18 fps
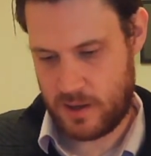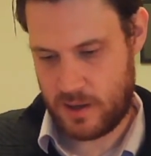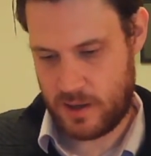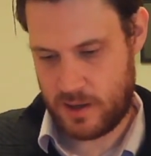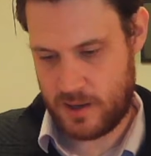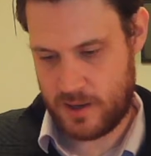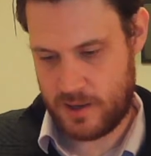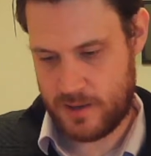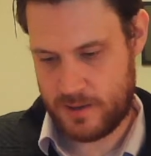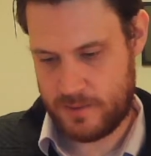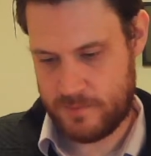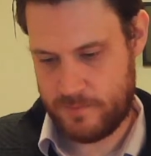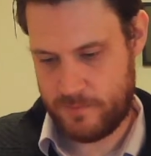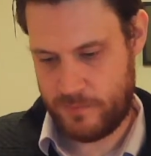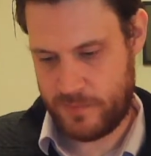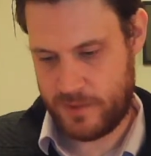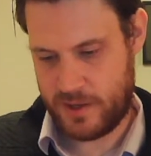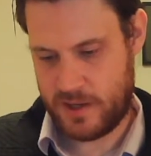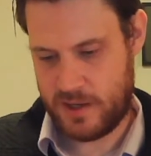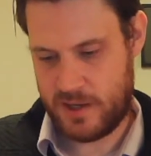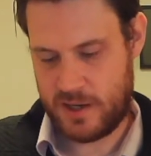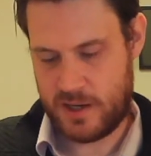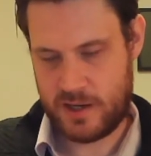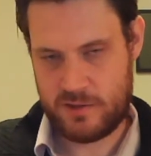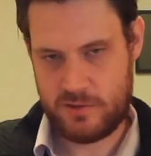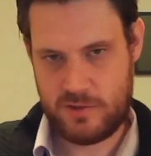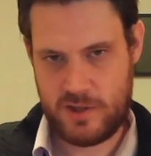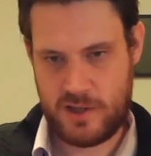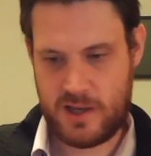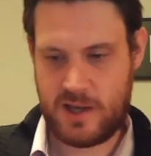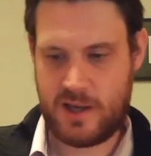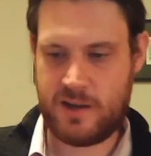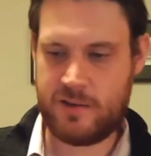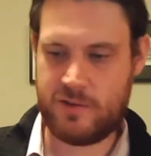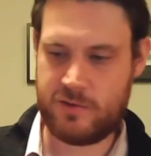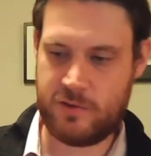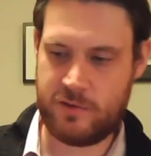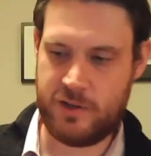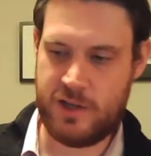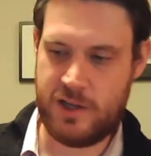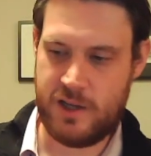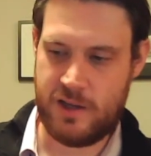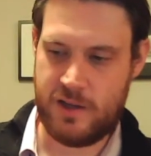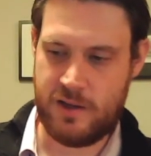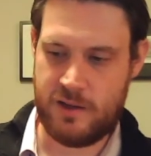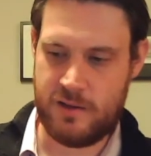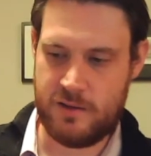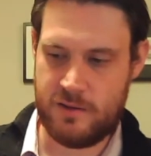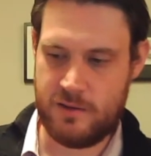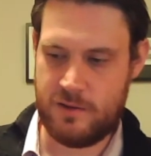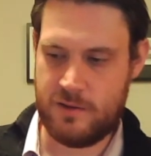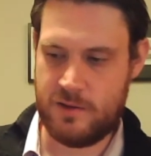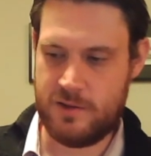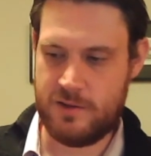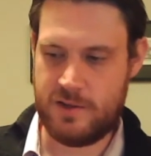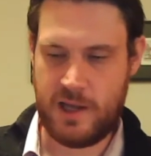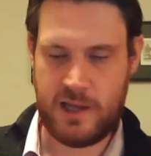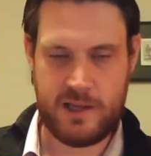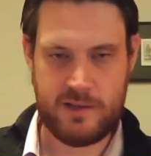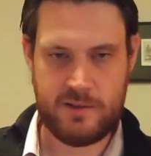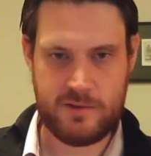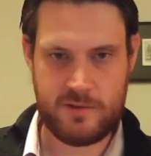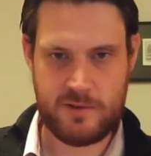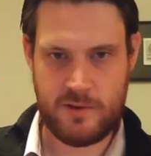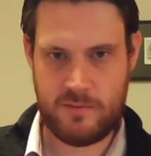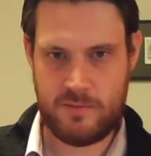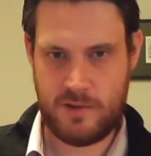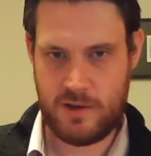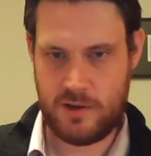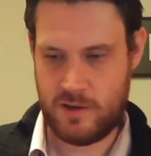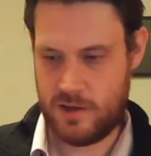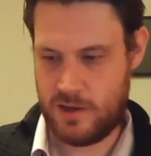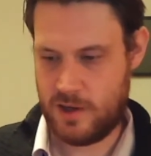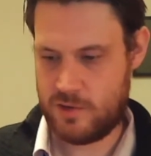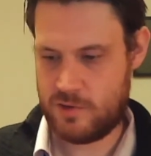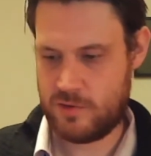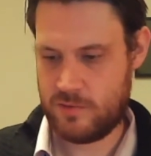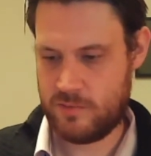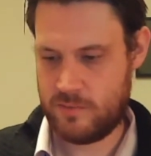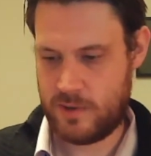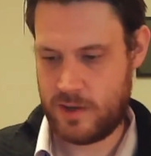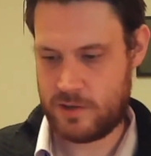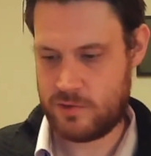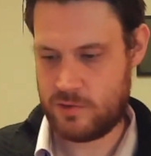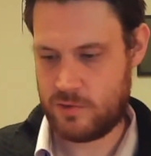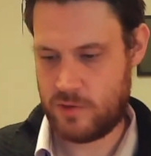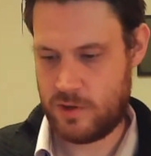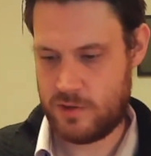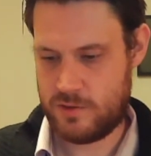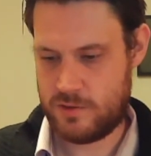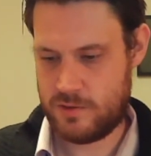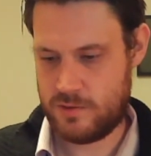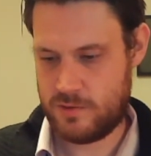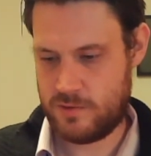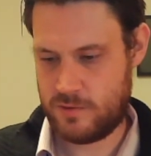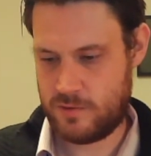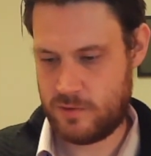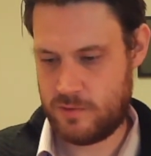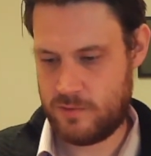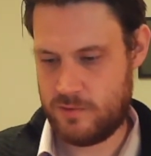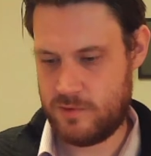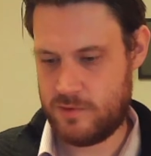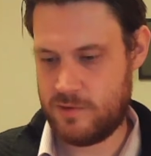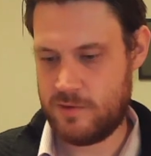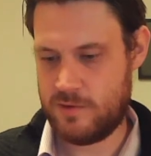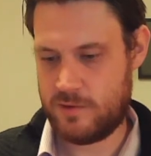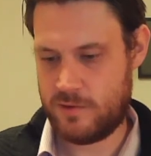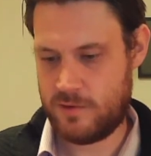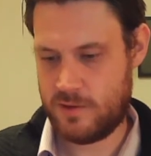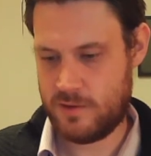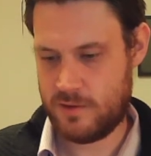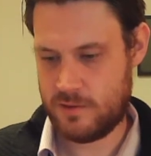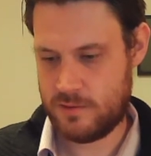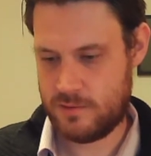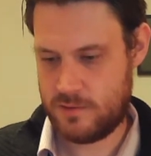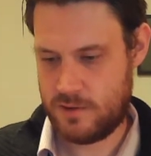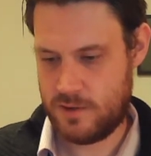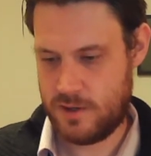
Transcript: And it actually has on here the dates of the initial maturation. So it's distilled